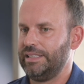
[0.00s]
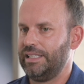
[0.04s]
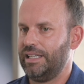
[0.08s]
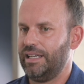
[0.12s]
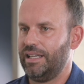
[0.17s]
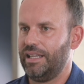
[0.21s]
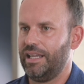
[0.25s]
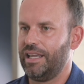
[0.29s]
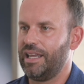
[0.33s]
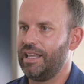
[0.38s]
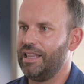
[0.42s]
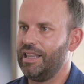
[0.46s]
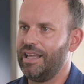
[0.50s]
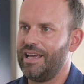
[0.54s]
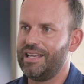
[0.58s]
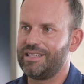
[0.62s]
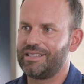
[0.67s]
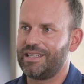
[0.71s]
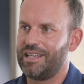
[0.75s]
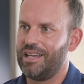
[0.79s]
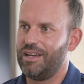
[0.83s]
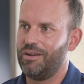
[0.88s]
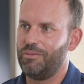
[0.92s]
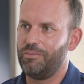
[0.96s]
I think at
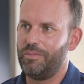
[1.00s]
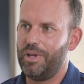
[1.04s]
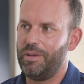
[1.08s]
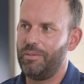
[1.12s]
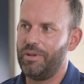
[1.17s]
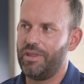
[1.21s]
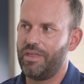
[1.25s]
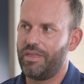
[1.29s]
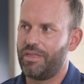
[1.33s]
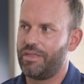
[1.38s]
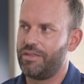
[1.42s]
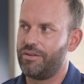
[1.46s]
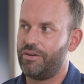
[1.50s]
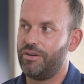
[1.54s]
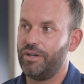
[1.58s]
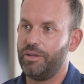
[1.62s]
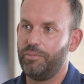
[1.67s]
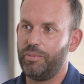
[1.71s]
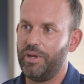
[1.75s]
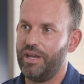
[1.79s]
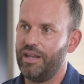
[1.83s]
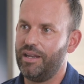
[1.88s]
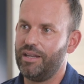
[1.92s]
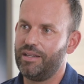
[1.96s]
last count, maybe 30
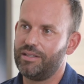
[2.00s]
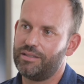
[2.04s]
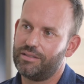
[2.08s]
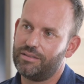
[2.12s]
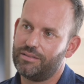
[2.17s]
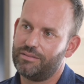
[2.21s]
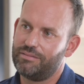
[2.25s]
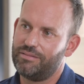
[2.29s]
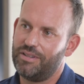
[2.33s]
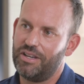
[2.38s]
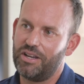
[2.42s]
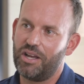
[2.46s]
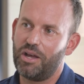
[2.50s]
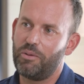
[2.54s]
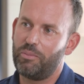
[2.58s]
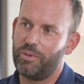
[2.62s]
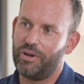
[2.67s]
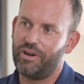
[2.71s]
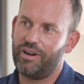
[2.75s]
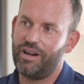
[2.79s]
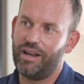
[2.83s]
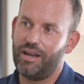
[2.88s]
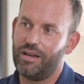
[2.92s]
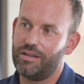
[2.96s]
paintings hung up
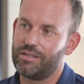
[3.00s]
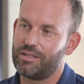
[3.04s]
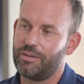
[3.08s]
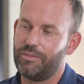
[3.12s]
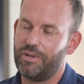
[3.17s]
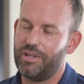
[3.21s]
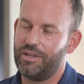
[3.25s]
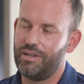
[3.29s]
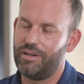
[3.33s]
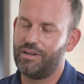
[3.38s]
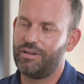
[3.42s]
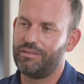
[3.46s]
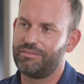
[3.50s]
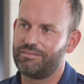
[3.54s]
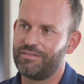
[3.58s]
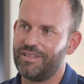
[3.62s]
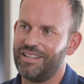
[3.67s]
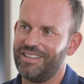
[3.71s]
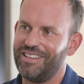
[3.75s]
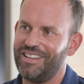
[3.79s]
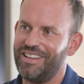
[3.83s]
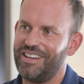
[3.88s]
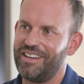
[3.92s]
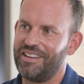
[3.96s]
in our house. I mean, they're
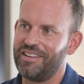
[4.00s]
a lot